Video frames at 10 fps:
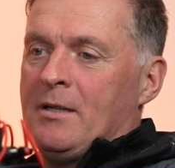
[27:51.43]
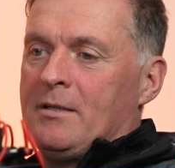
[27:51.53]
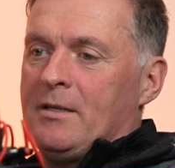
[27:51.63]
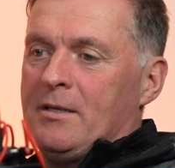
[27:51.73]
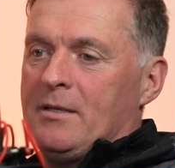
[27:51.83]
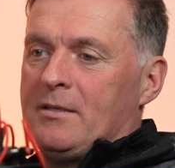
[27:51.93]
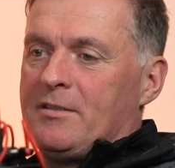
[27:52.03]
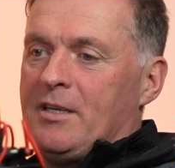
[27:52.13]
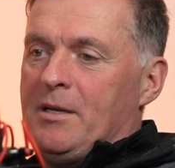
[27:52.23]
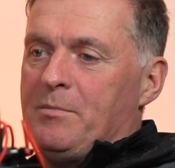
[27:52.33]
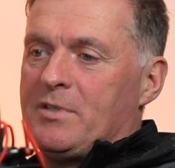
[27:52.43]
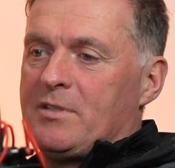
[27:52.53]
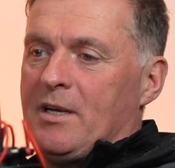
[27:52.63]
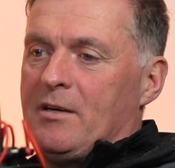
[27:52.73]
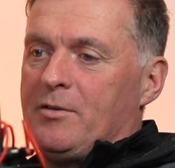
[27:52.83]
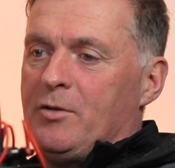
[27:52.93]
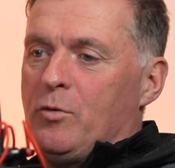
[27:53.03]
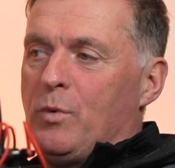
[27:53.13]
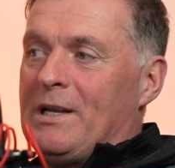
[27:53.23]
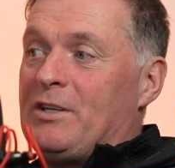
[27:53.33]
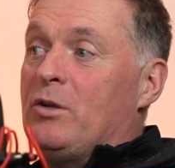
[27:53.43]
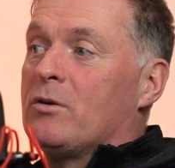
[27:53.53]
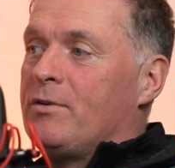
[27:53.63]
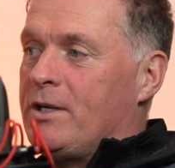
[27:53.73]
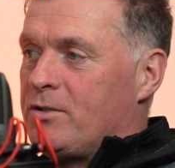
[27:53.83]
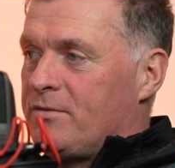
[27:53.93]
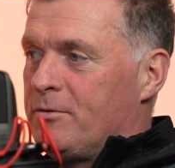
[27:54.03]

the teams that are doing well at the younger ages,